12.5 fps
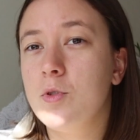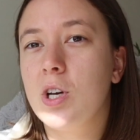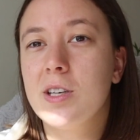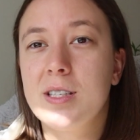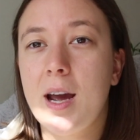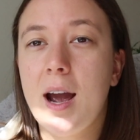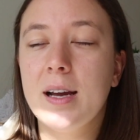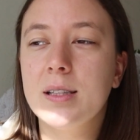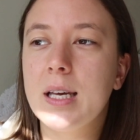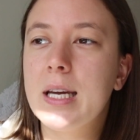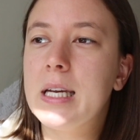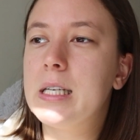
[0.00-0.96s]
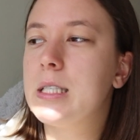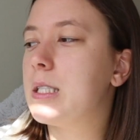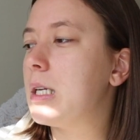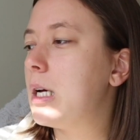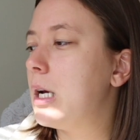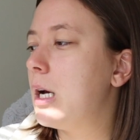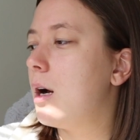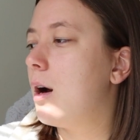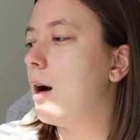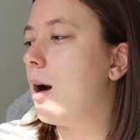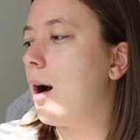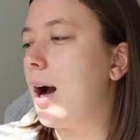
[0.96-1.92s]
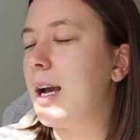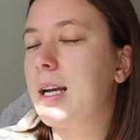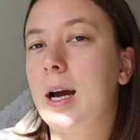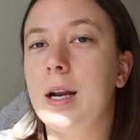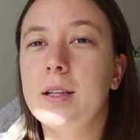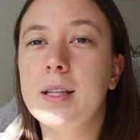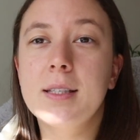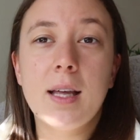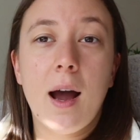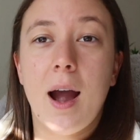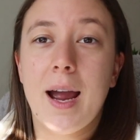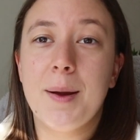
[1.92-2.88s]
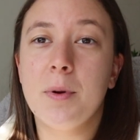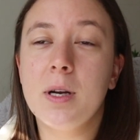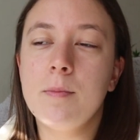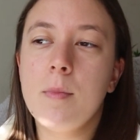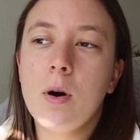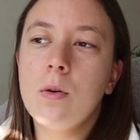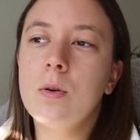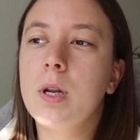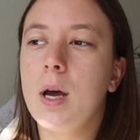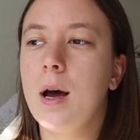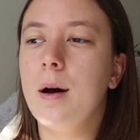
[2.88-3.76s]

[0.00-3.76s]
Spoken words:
just highlight. I kind of like the hybrid mode.